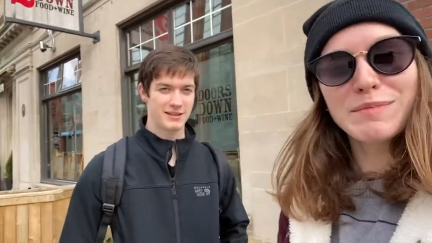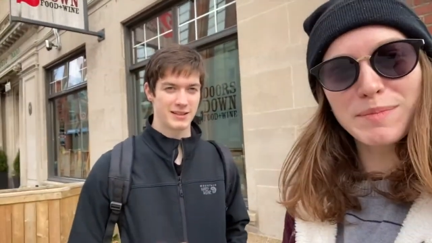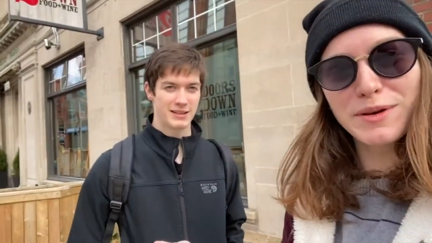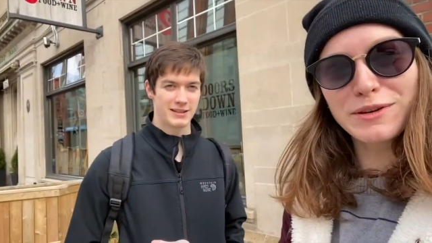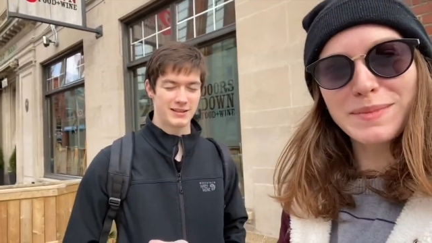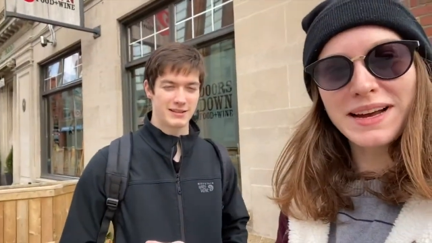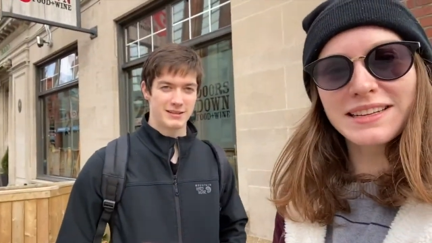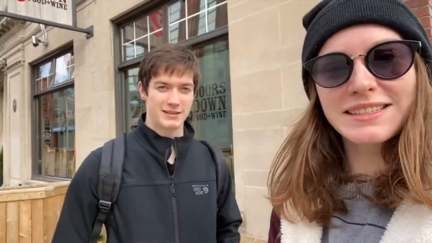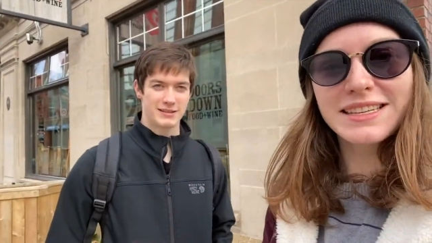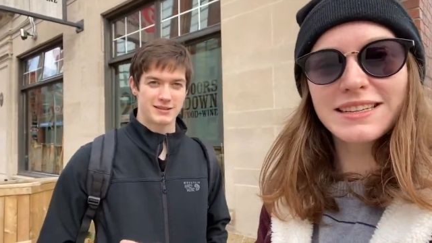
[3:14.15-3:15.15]
Speaker 1: My brother
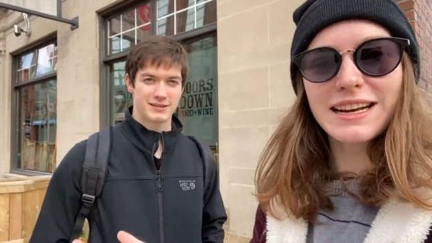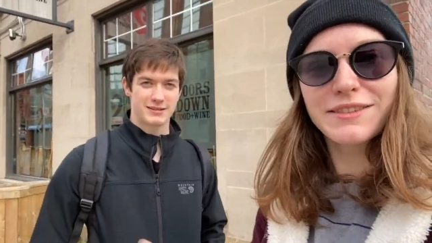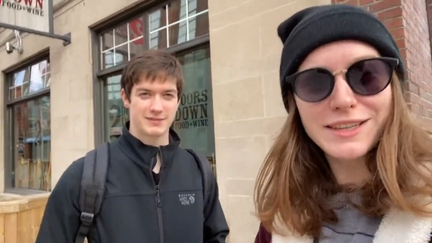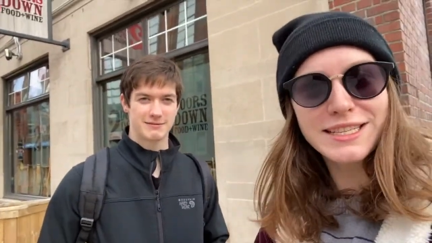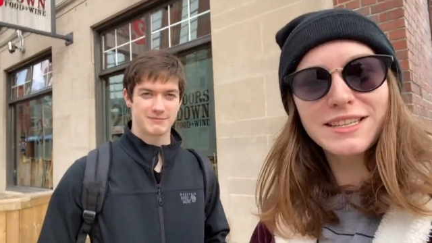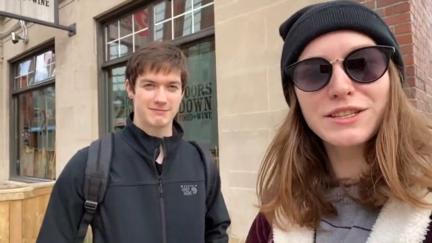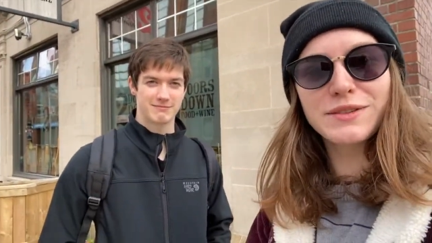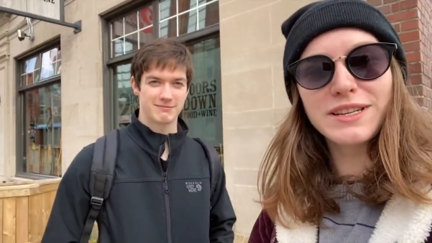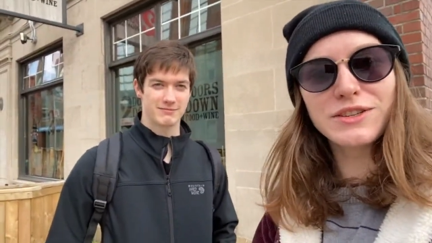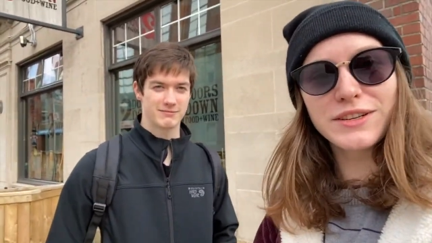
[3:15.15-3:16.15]
Miles here. I realized I didn't
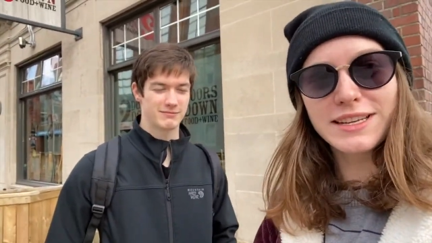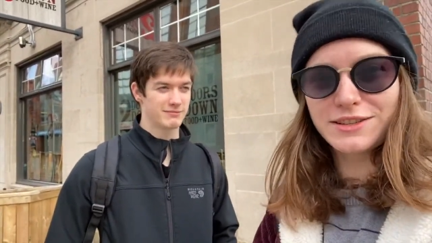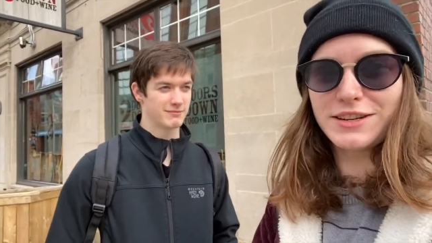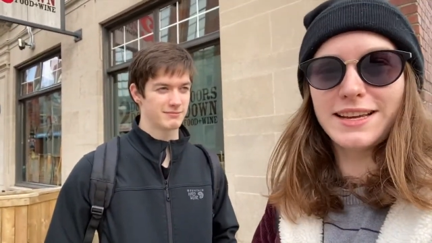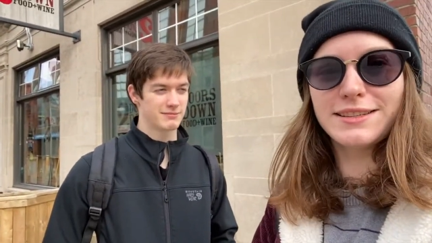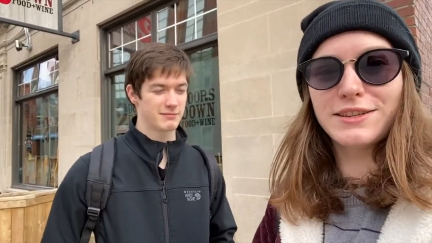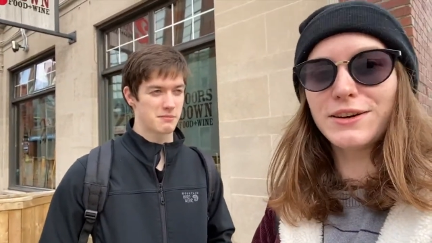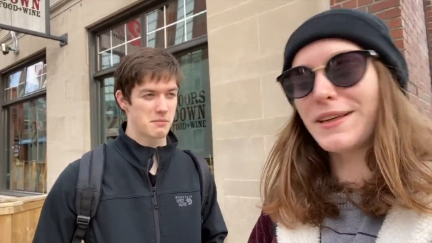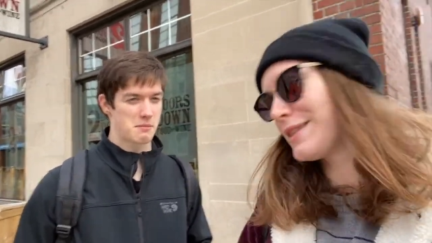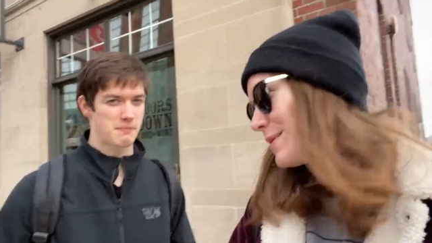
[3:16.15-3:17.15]
do an intro yesterday,
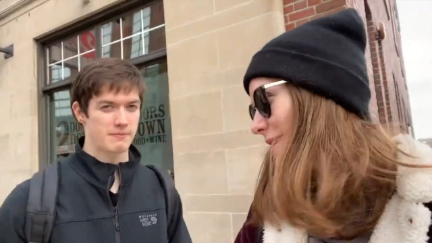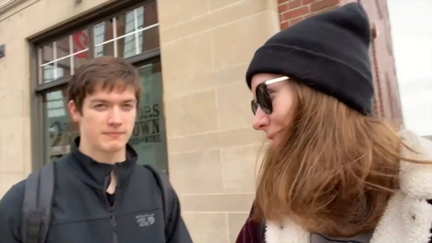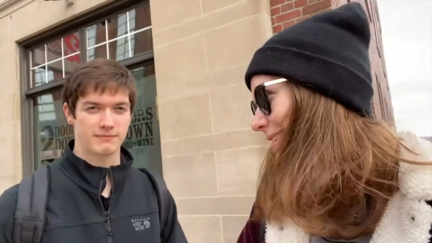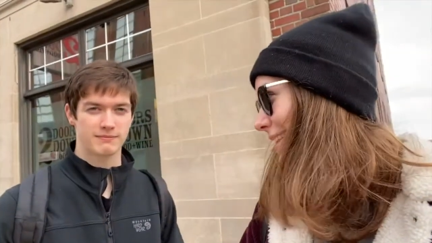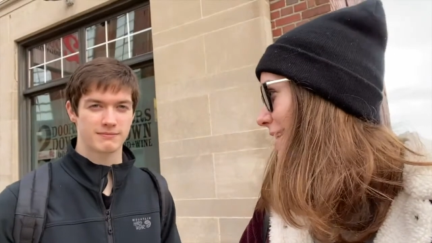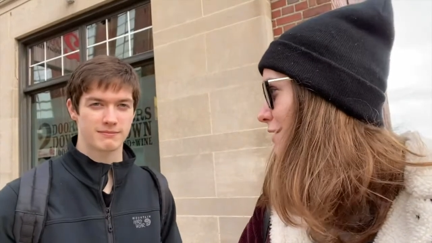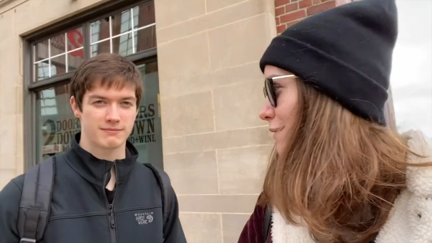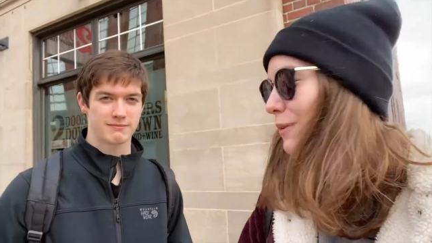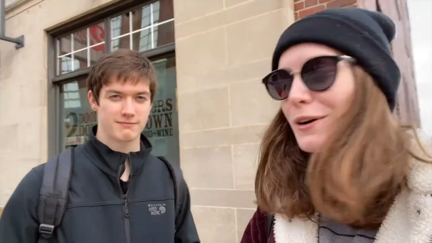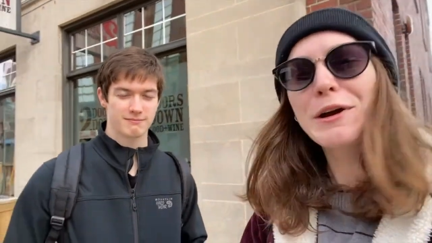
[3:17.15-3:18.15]
so that's what today
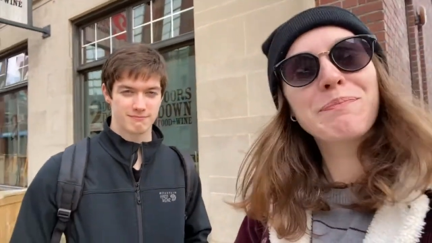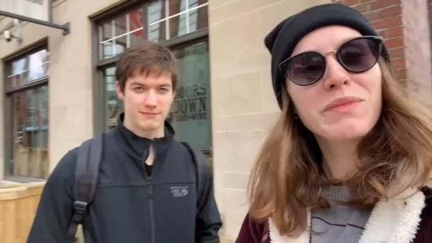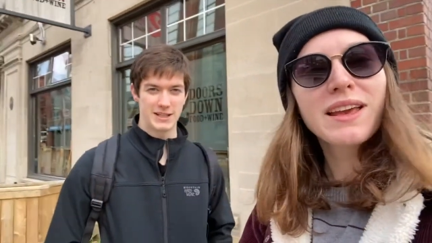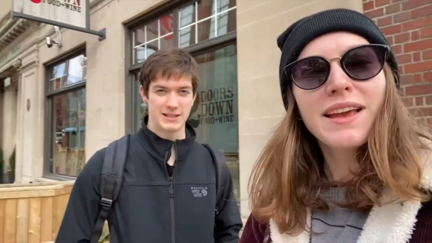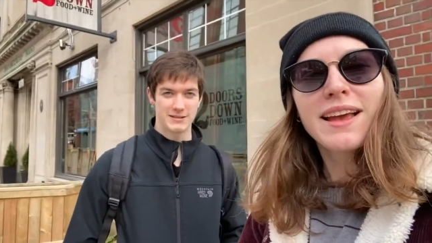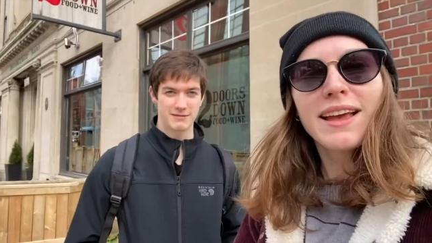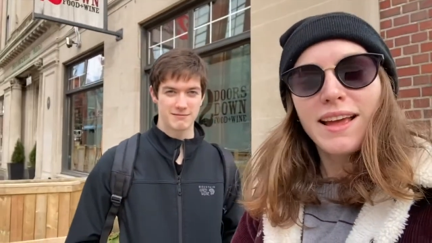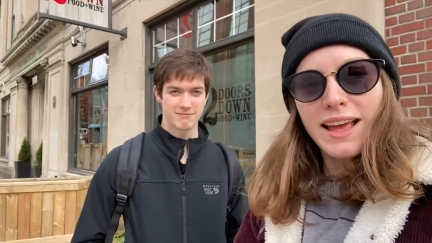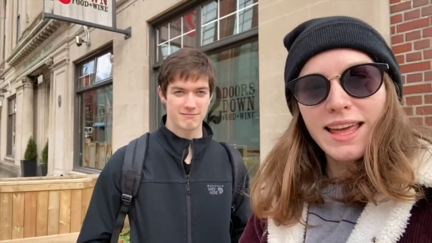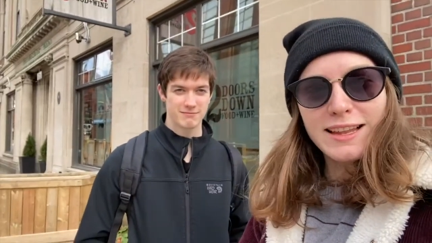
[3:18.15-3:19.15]
is for.
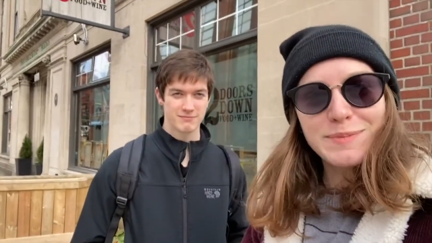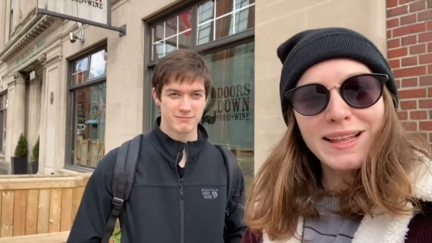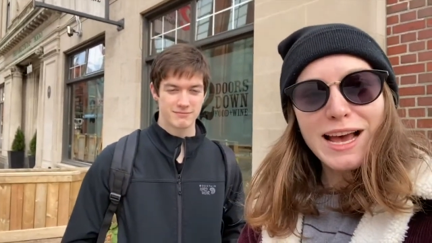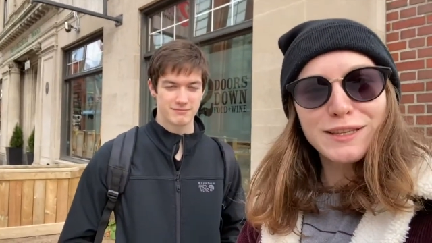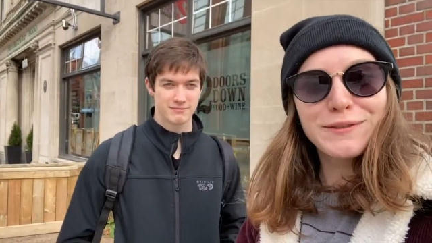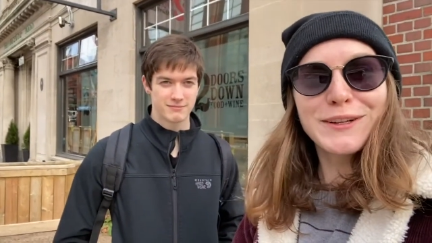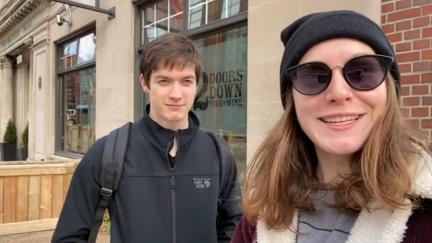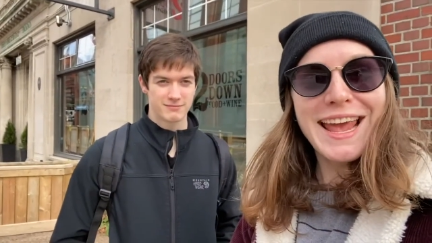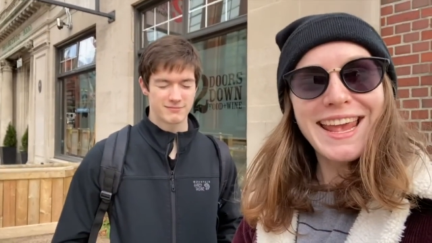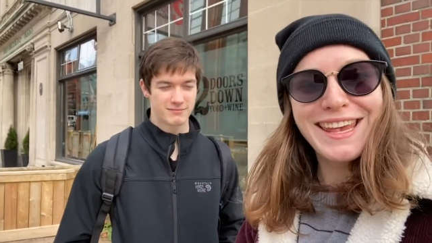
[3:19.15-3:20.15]
Yeah. And it's my last
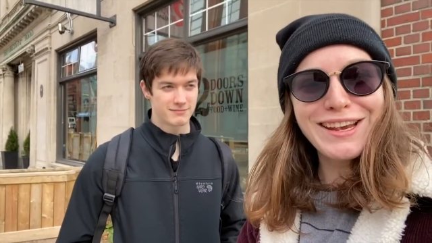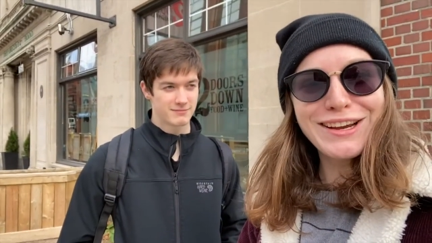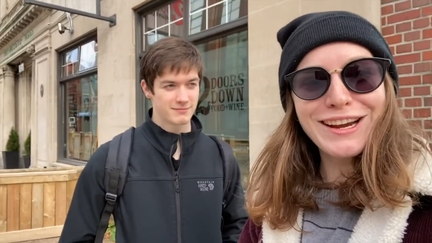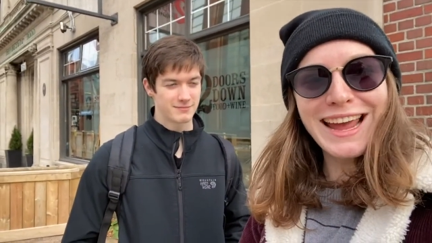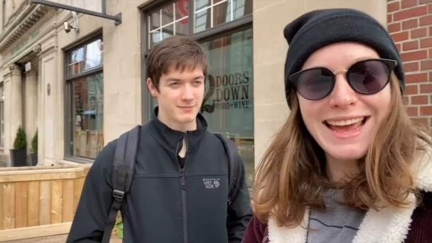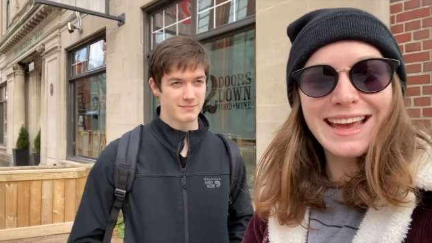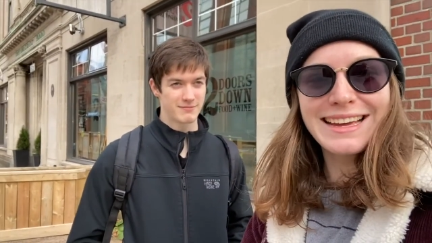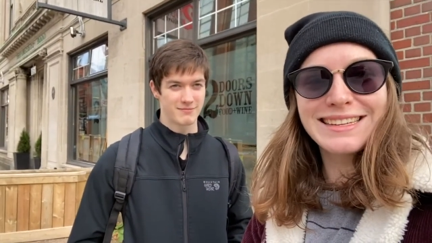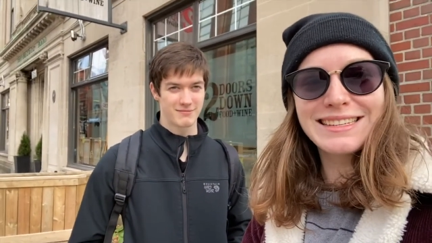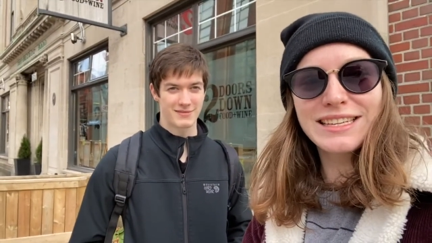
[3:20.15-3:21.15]
full day here,
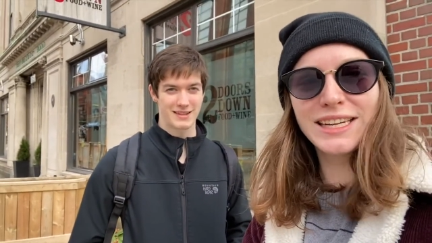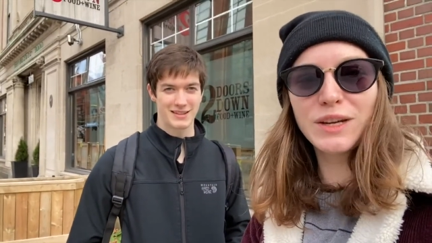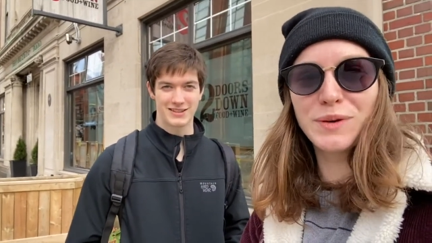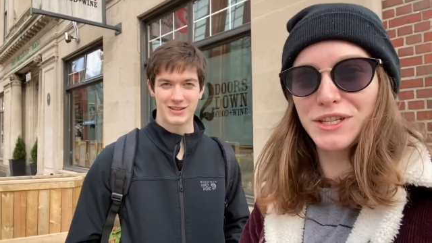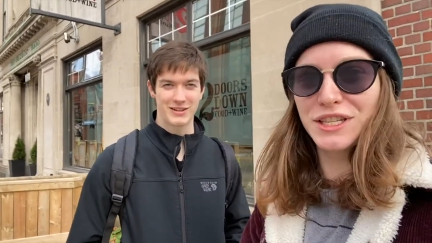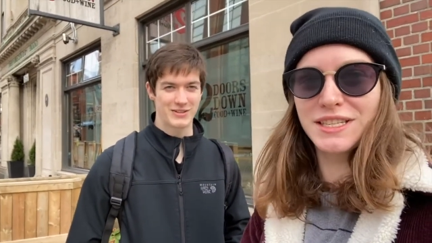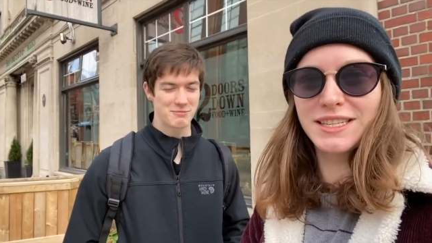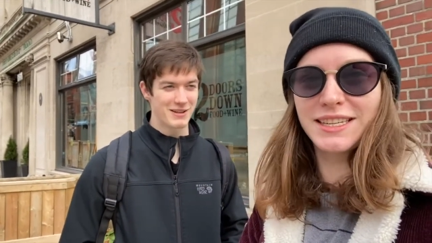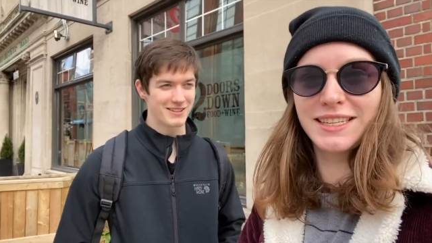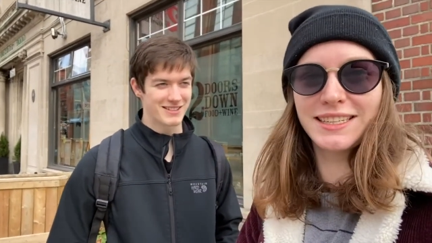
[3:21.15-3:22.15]
and we Starts
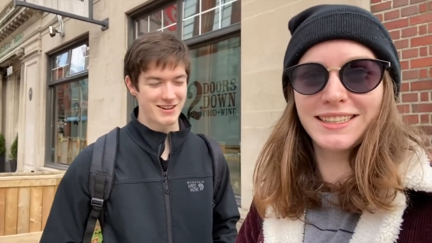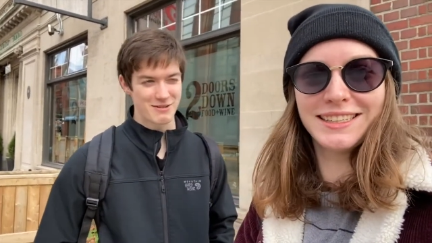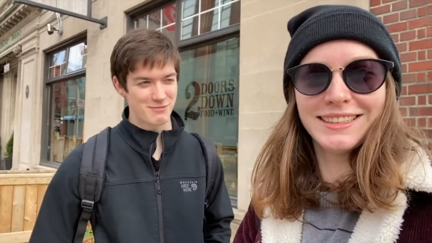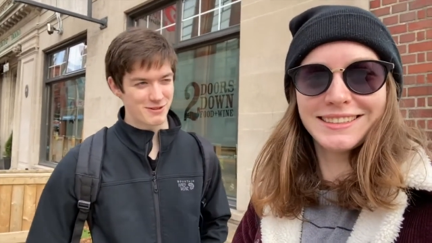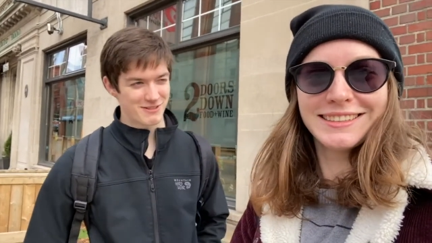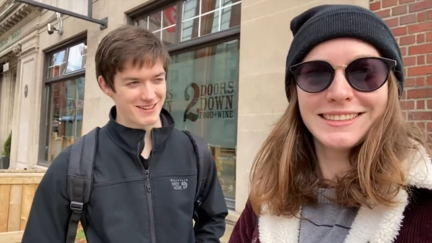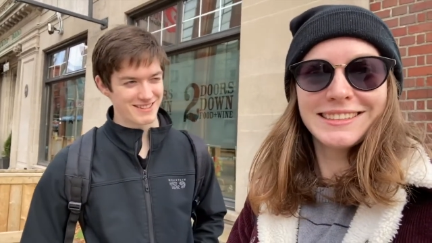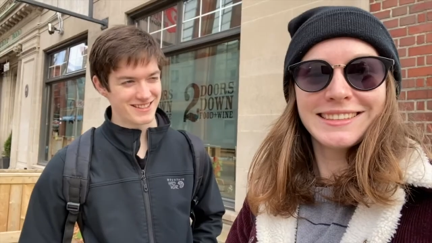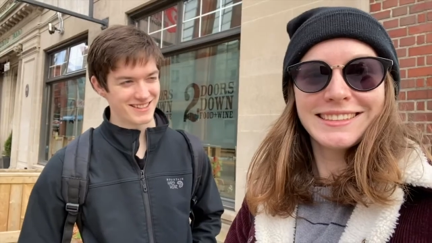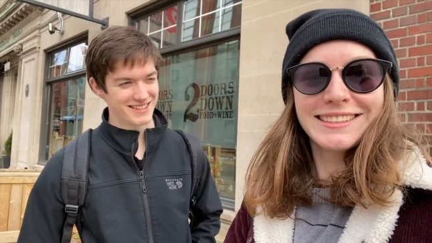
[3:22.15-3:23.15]
just smelling terrible
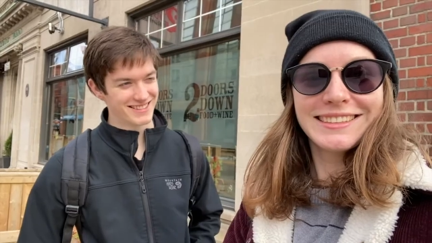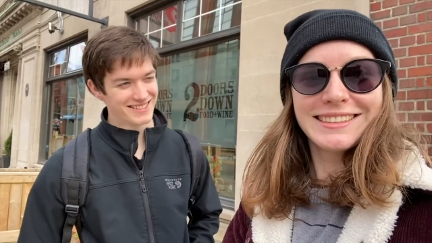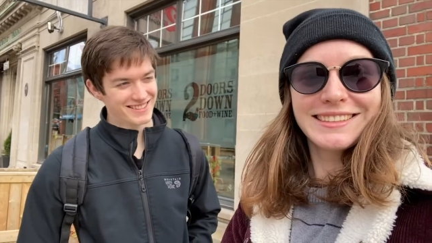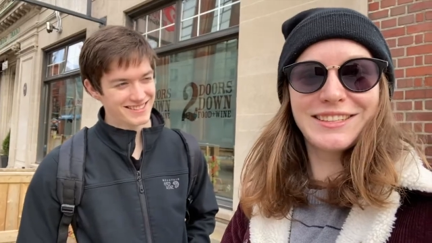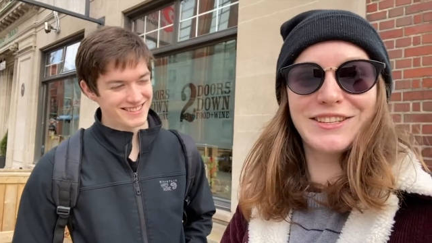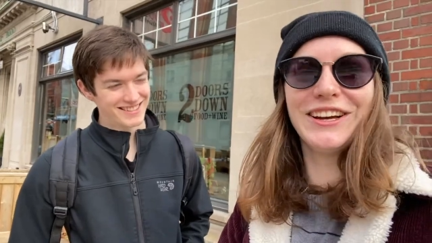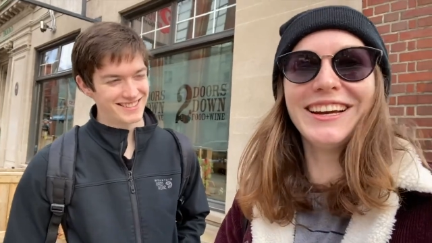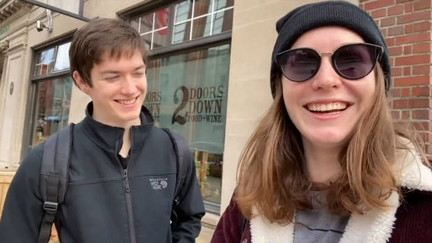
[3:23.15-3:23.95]
around here.